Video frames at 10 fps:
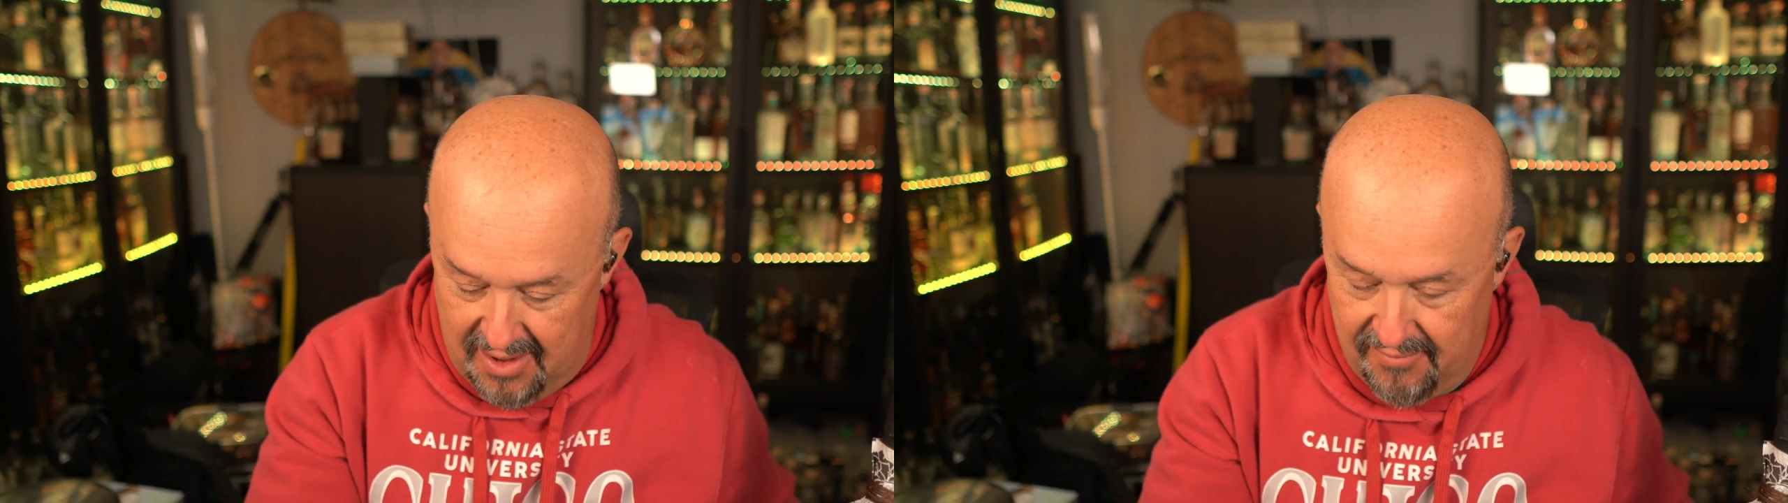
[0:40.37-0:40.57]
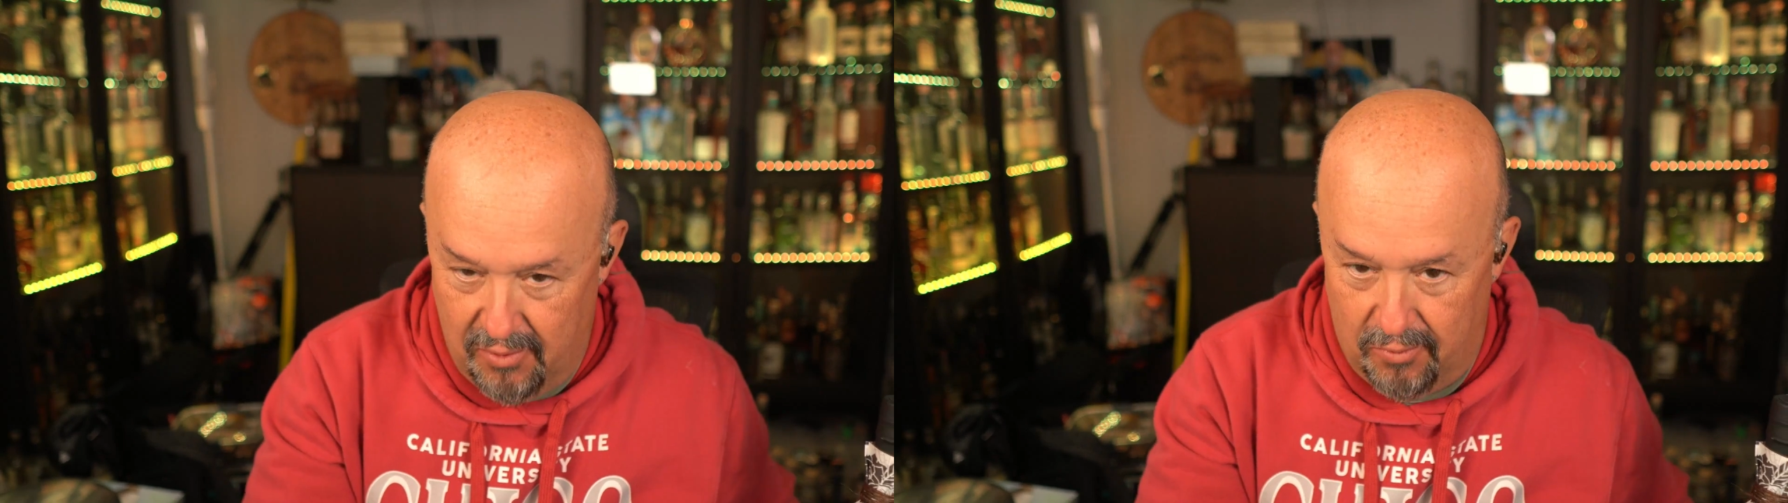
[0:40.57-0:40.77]

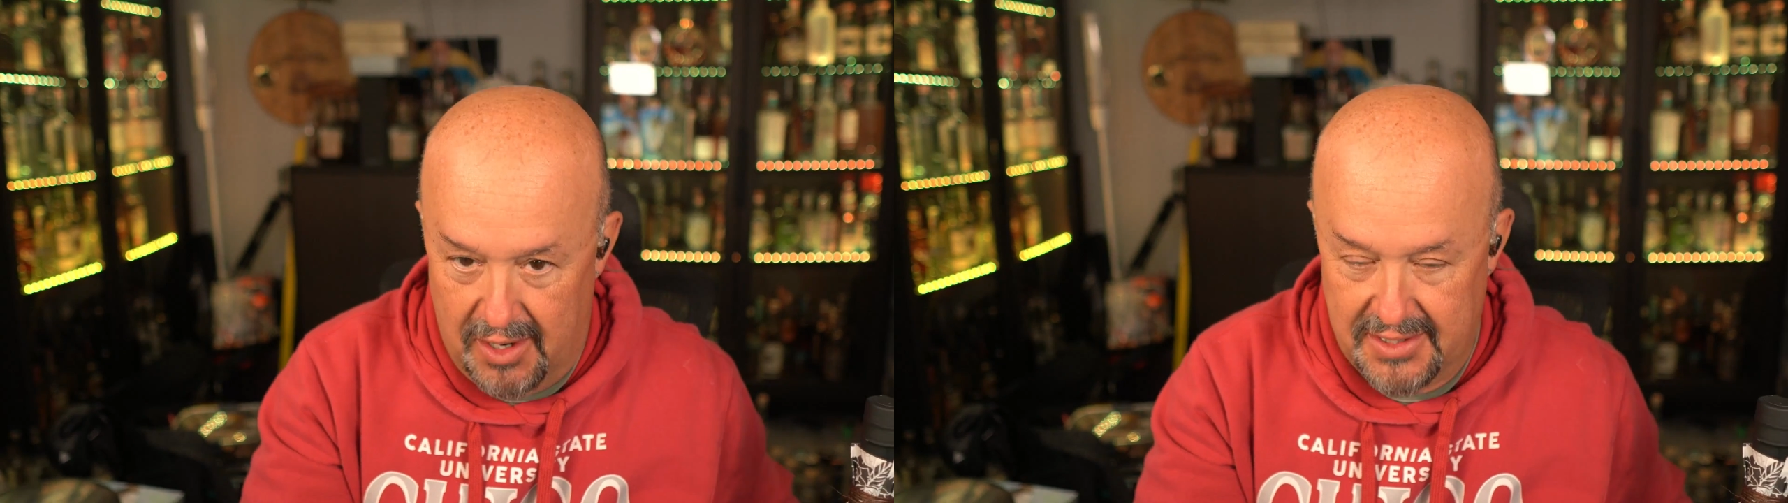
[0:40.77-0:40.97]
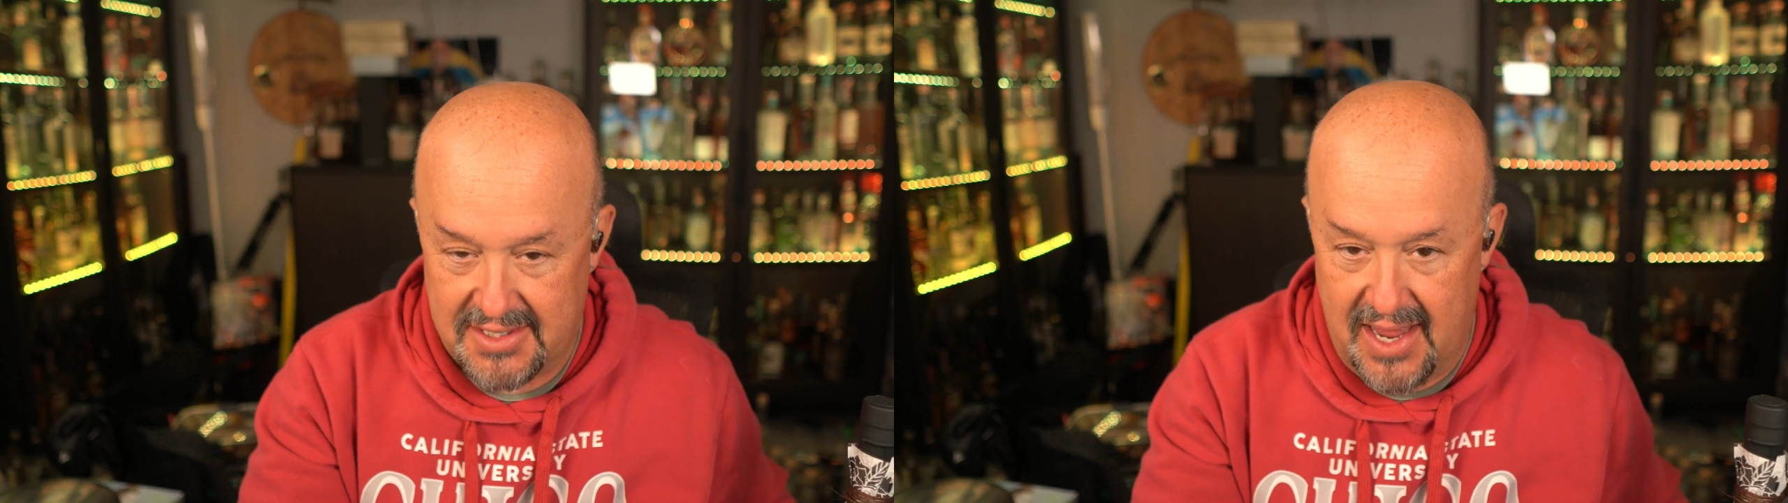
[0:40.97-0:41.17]
of the
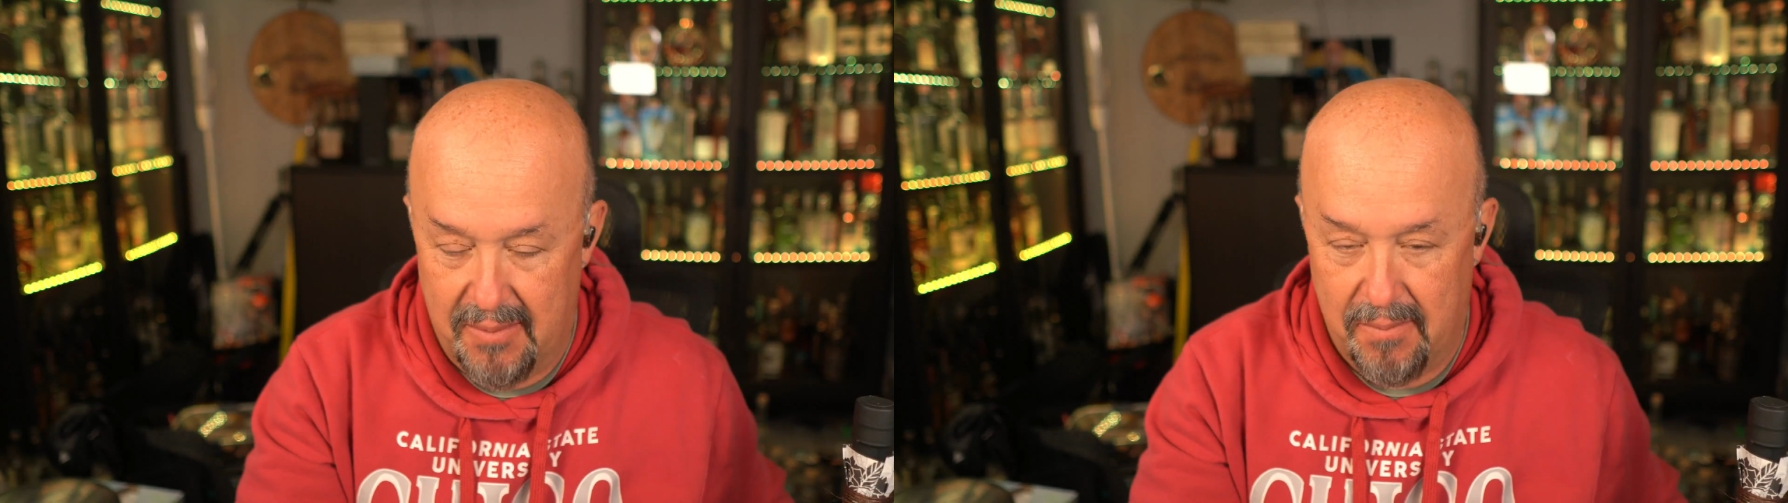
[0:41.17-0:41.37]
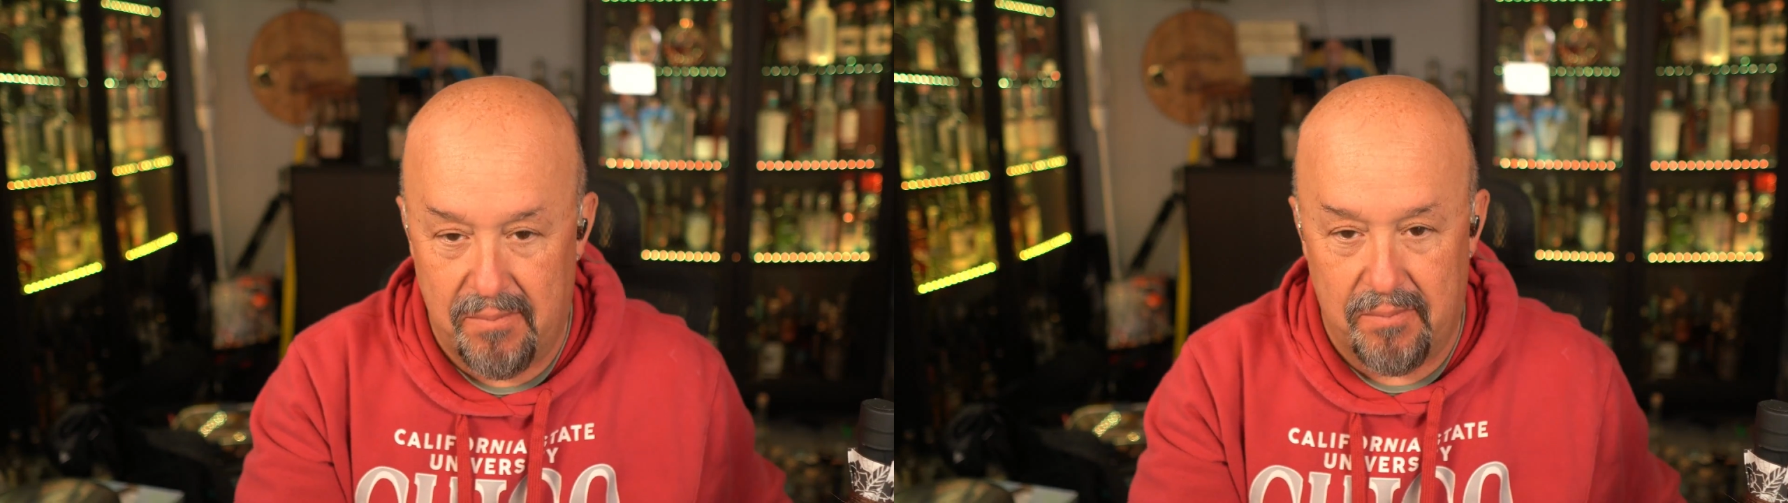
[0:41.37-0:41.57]

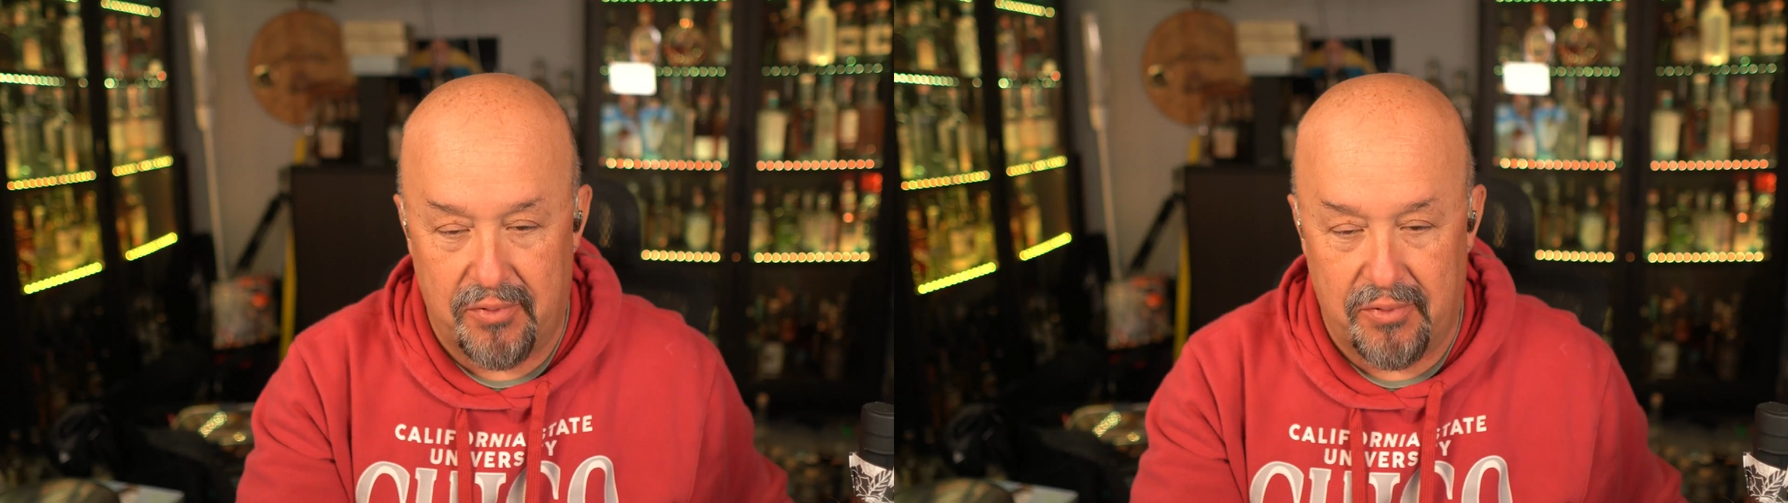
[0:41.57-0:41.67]
110